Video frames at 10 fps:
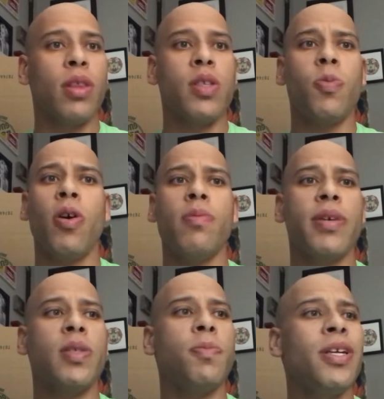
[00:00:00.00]
The Spartan
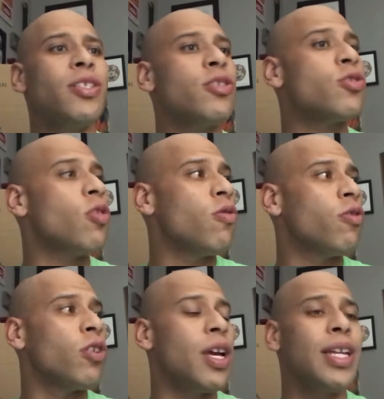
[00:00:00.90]
mixed pitch and
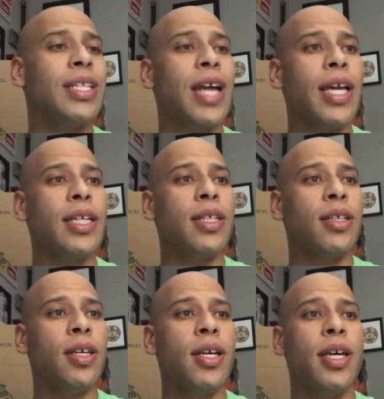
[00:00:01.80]
sulfur and ignited
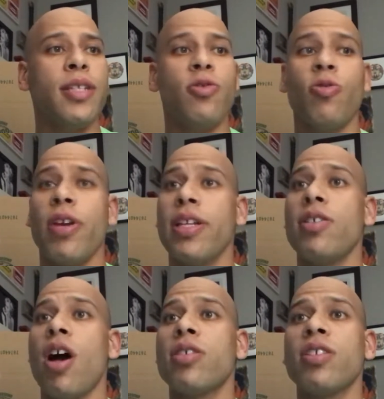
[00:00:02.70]
it to create
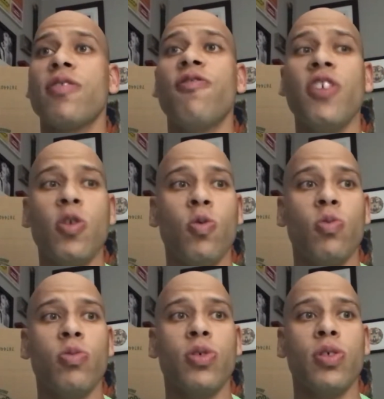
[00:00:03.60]
toxic
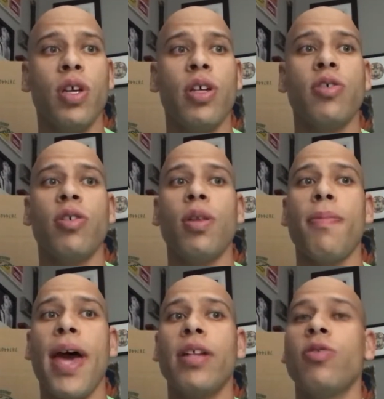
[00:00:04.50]
fumes during the
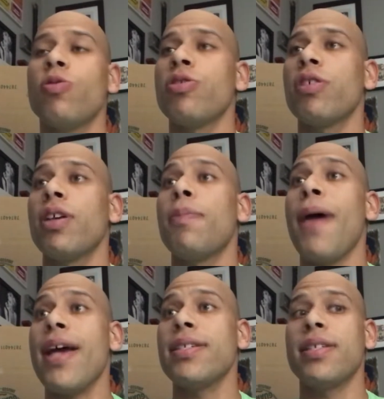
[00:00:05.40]
battle in order to
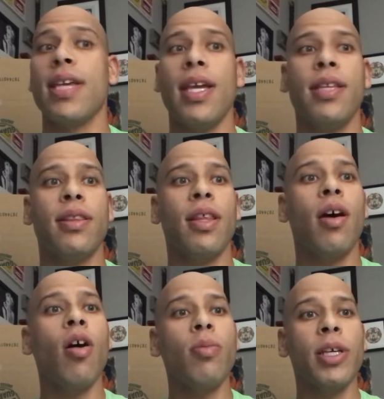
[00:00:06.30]
incapacitate the
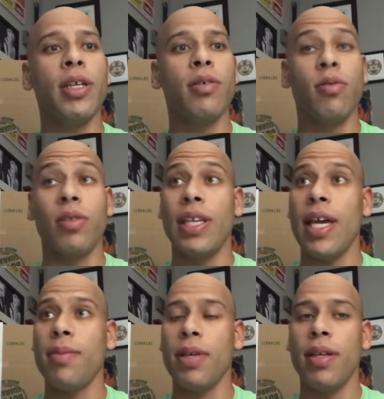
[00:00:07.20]
army or the
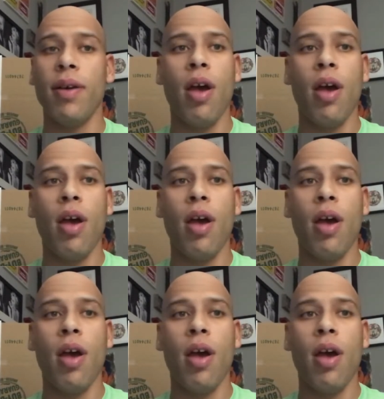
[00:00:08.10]
enemy.